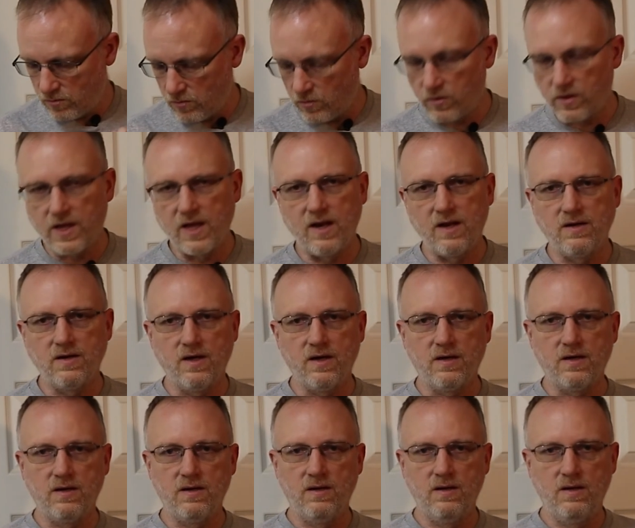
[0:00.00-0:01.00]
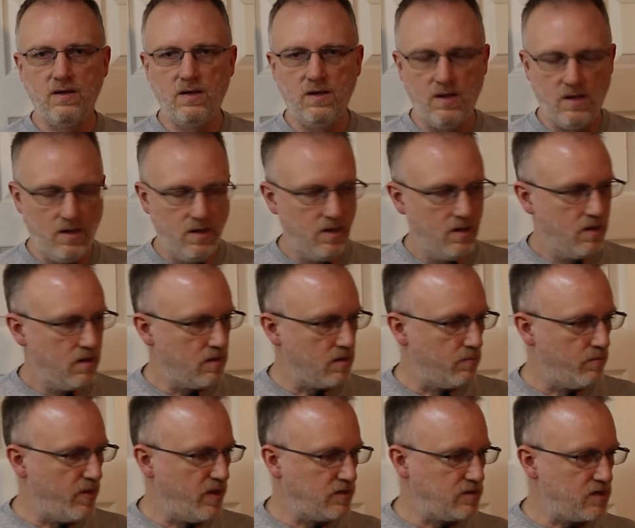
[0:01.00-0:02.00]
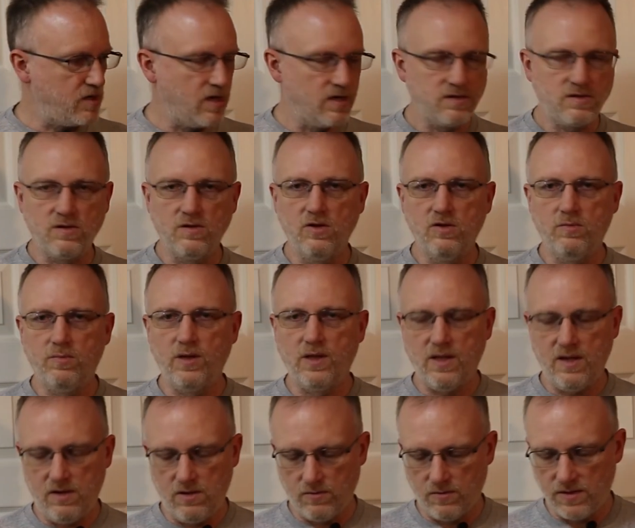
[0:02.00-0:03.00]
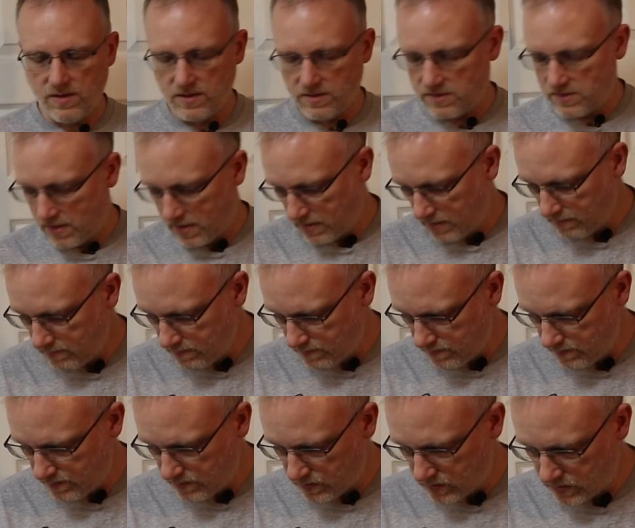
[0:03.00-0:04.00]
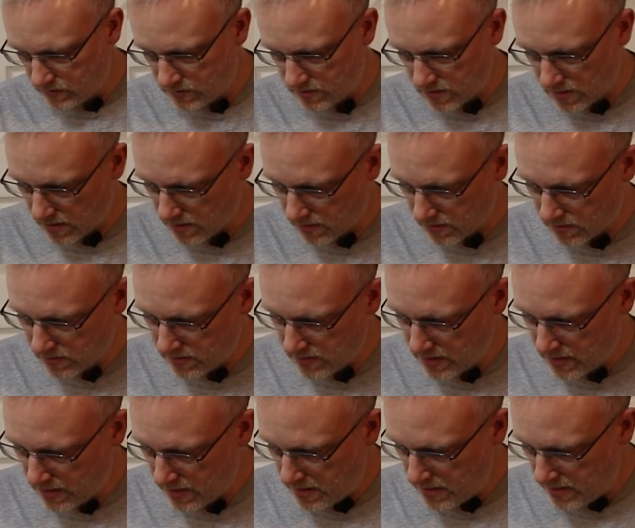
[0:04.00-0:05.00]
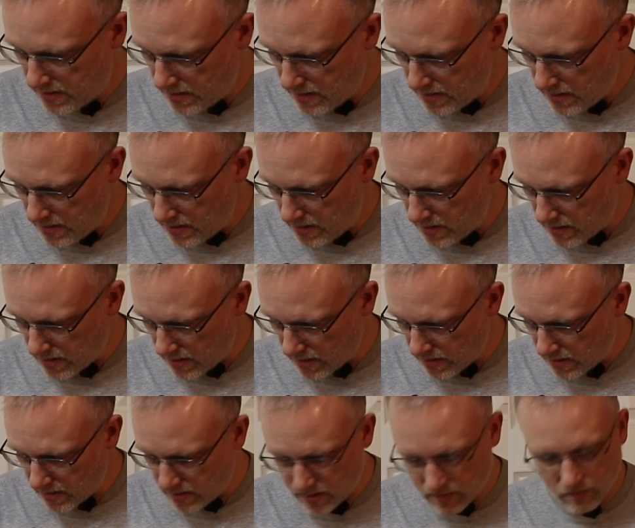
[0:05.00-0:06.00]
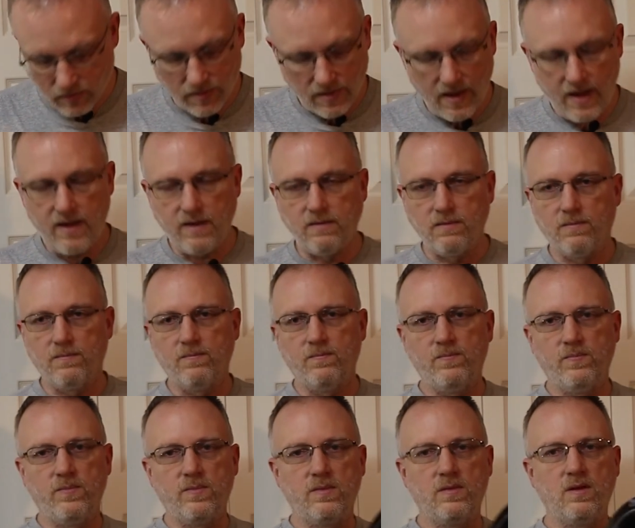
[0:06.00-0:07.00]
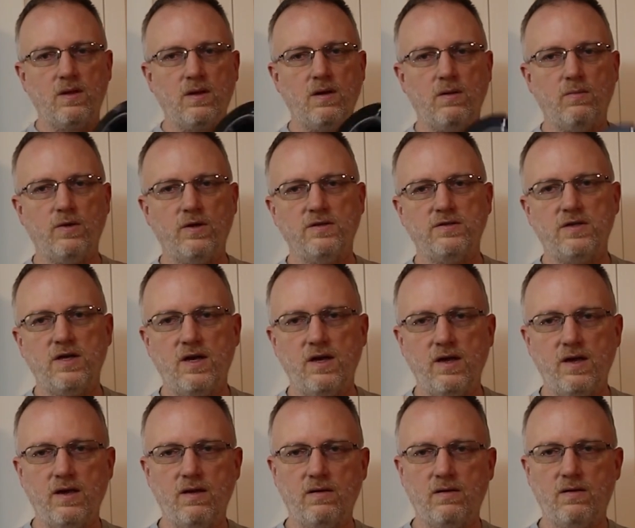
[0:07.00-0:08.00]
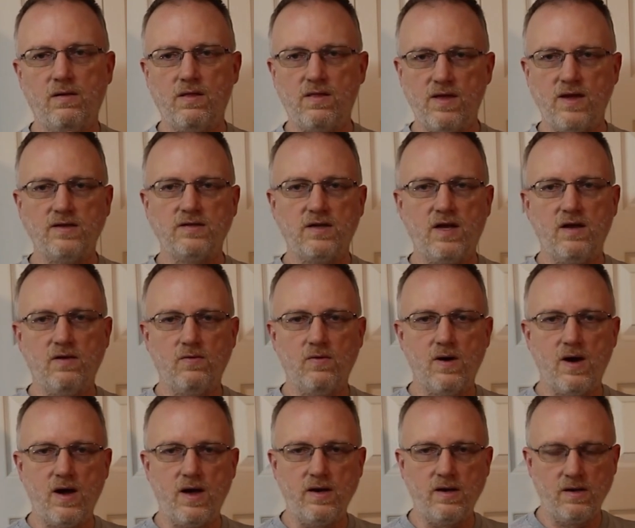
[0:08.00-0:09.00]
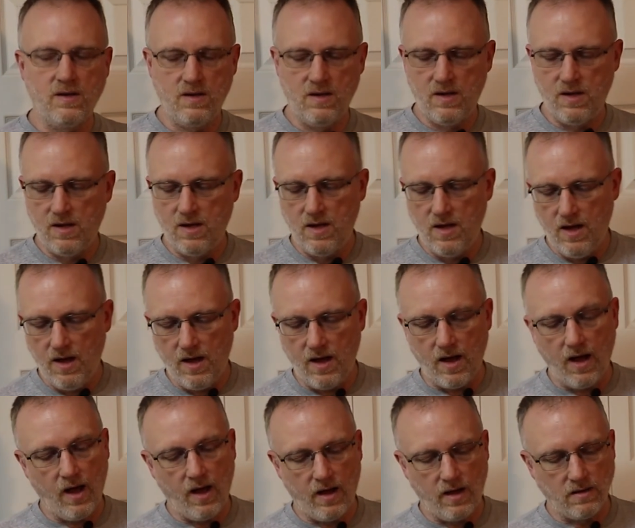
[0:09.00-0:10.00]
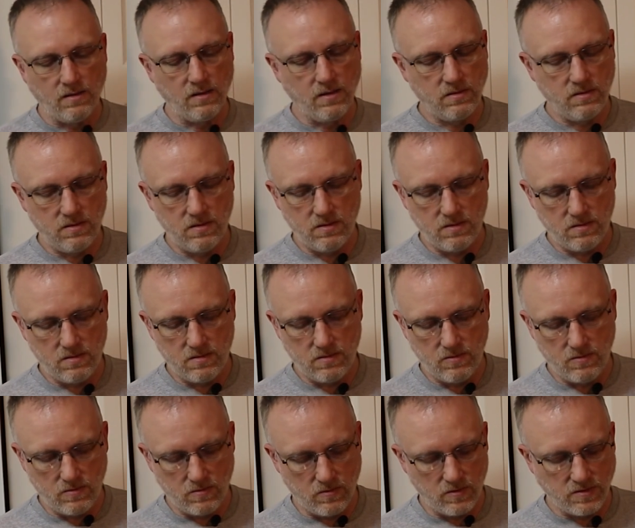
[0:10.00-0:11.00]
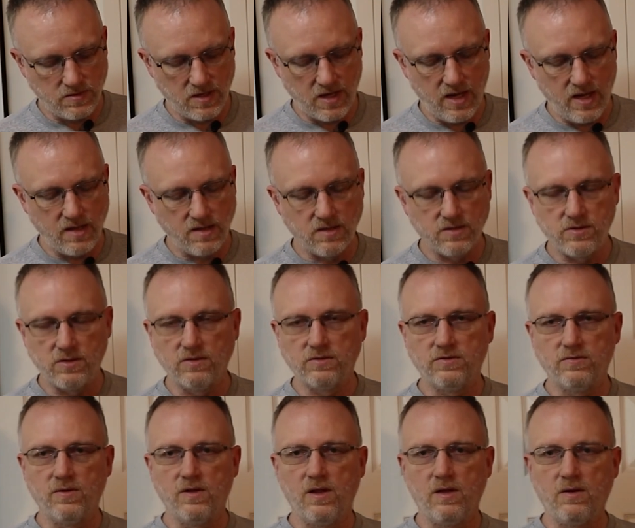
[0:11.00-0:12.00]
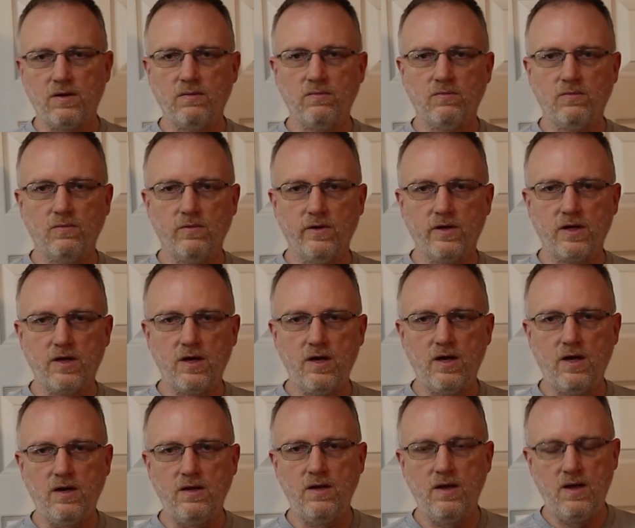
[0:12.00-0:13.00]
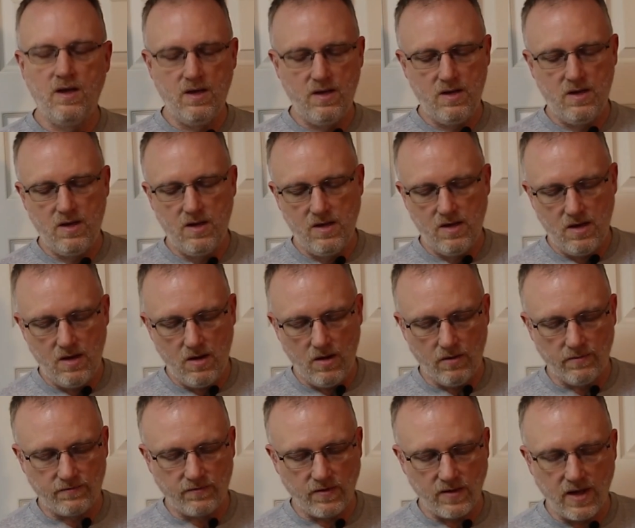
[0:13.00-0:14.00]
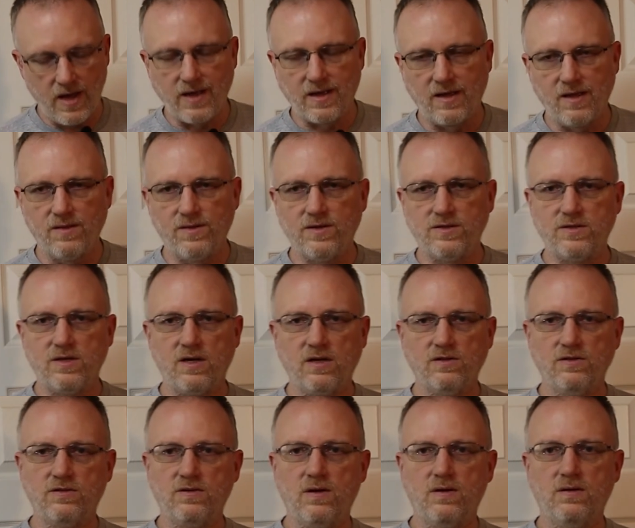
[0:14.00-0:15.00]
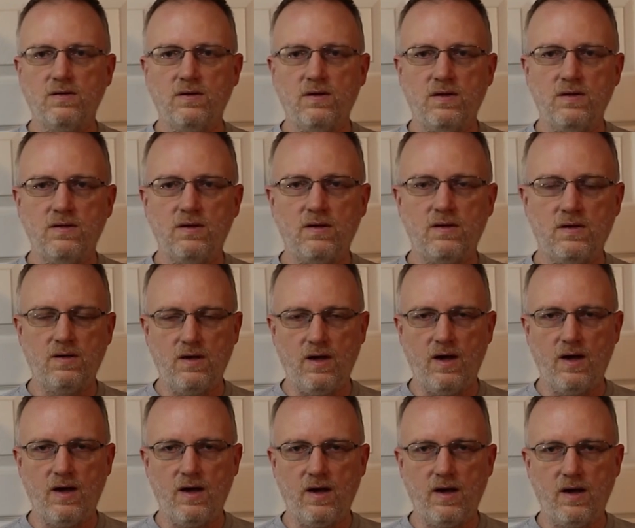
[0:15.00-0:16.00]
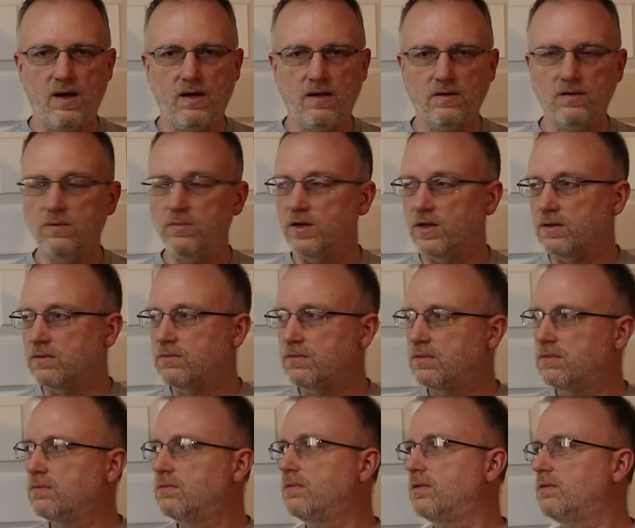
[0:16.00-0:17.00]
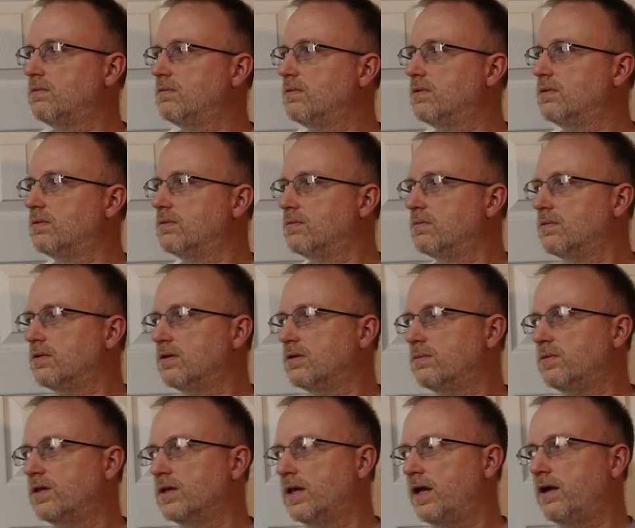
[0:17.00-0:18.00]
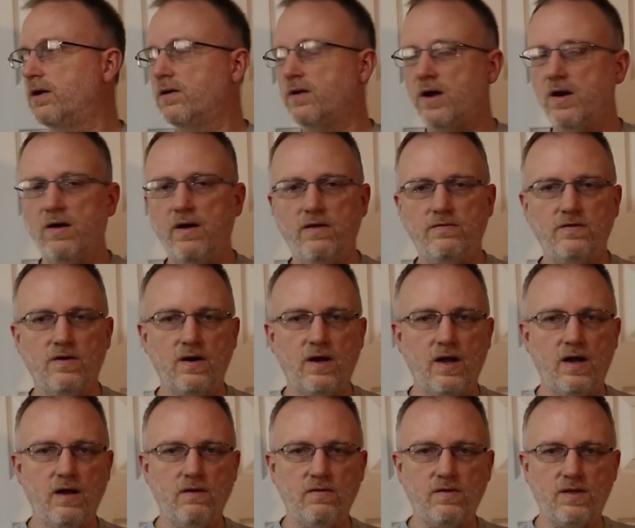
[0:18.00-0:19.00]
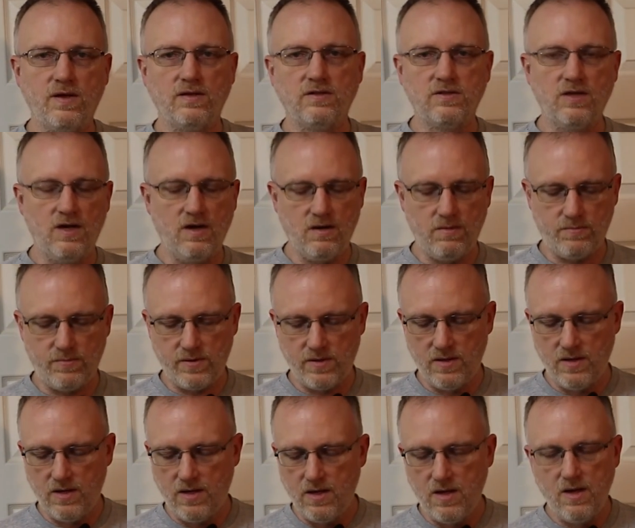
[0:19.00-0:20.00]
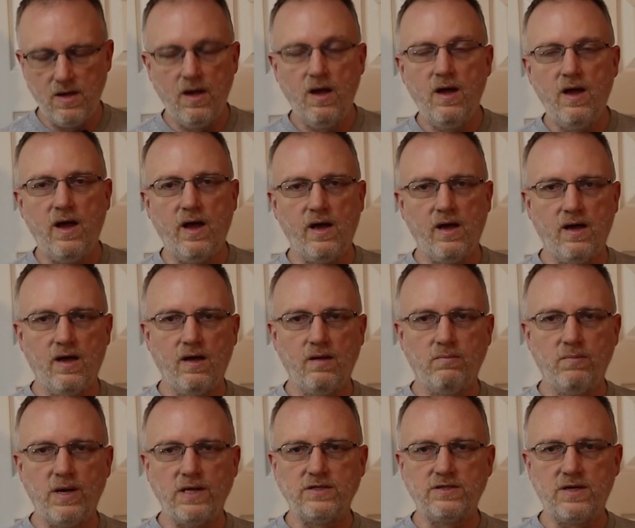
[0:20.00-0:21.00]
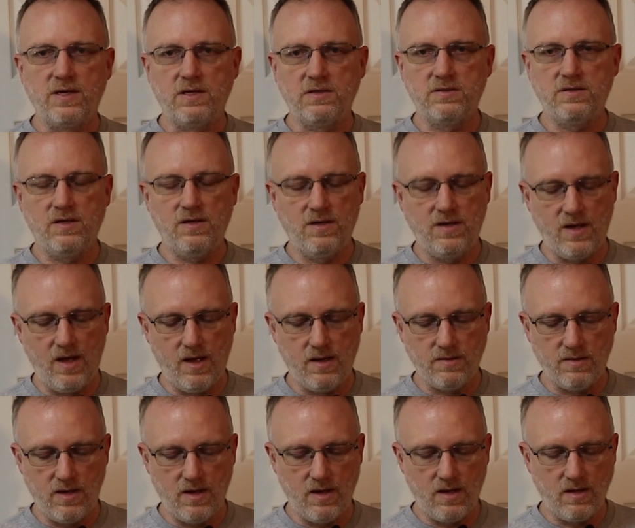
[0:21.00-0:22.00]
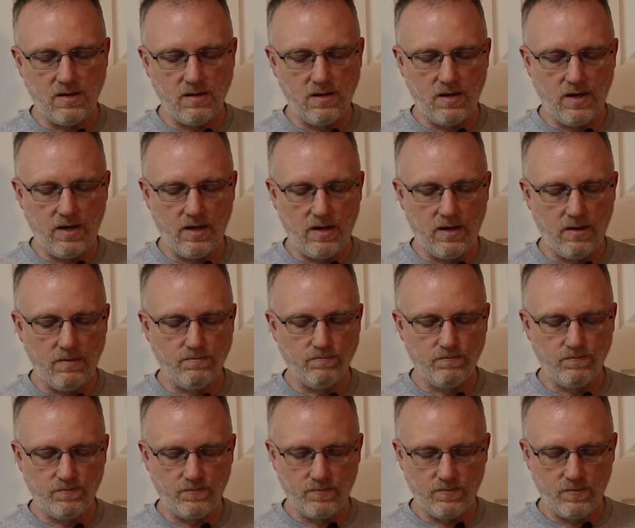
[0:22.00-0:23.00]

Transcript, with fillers: we'll get into bench test a little bit later with this thing. So uh, with that, I'm going to say thanks again, Ron. Uh, once again, this looks really, really good. Hopefully I can get this thing installed uh, a little bit, a little bit later here after I get everything set up and bench tested. And then um,